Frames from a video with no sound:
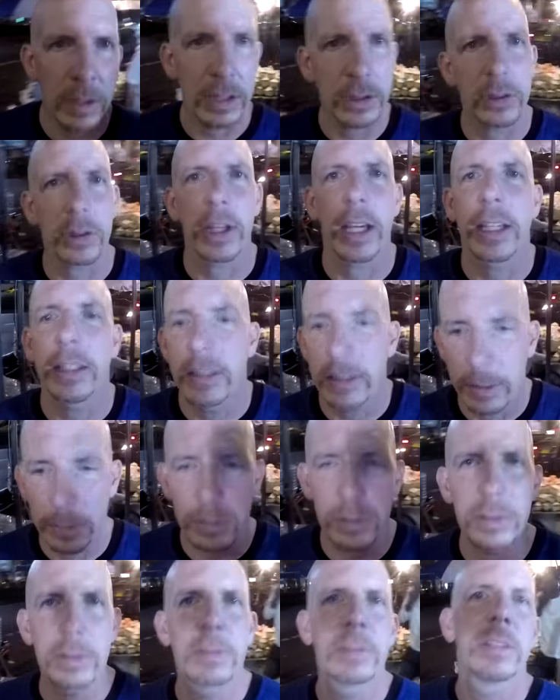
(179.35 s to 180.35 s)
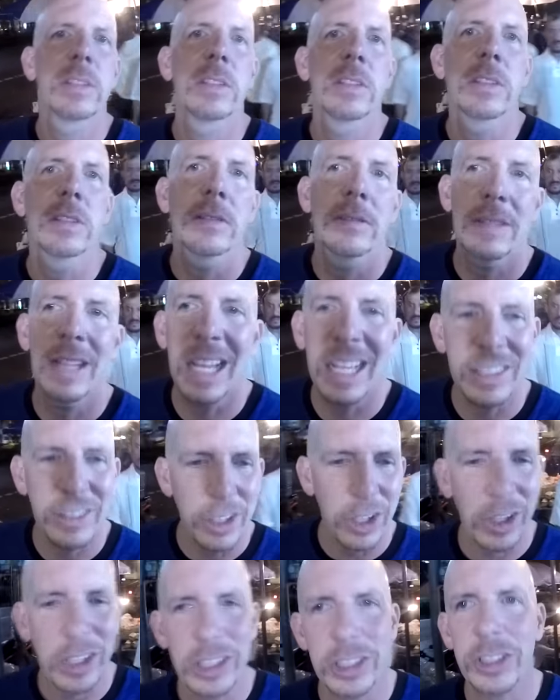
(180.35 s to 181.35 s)
It's okay.
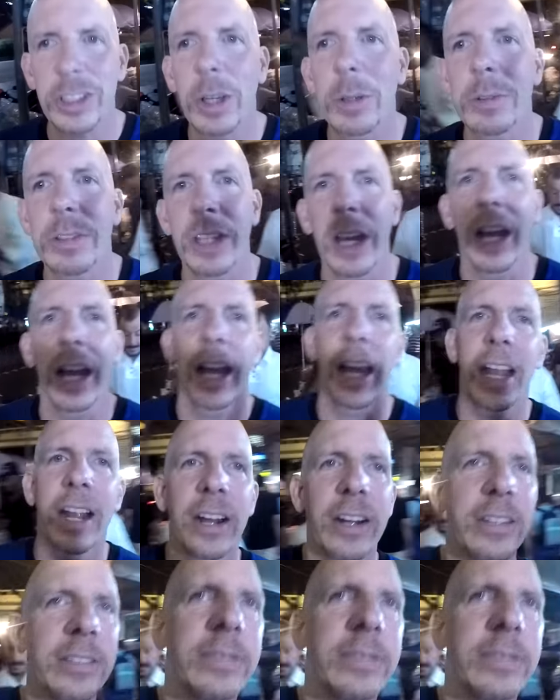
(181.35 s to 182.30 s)
9:30, so tired.